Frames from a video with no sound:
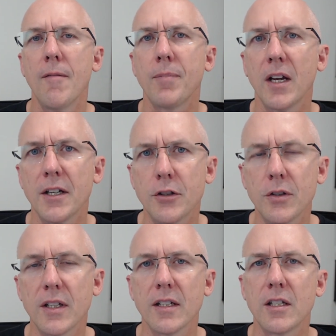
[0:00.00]
I do
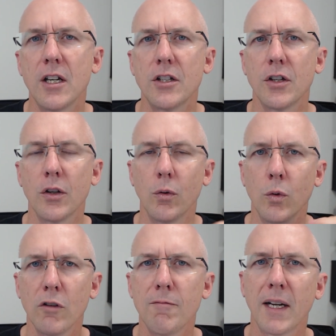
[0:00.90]
this so that
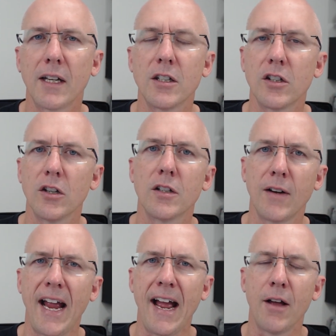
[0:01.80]
all of my concerns
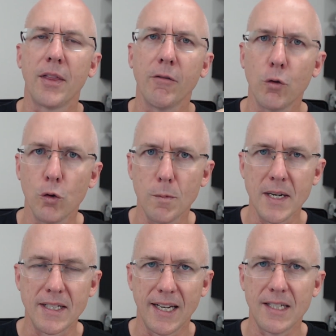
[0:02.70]
are out, they've all been
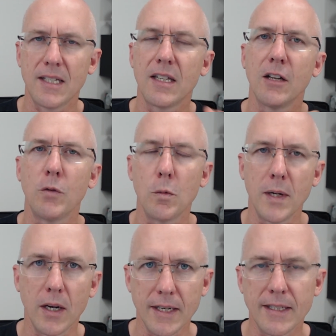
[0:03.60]
tested, they've all been
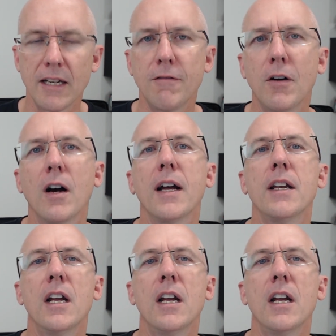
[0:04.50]
identified,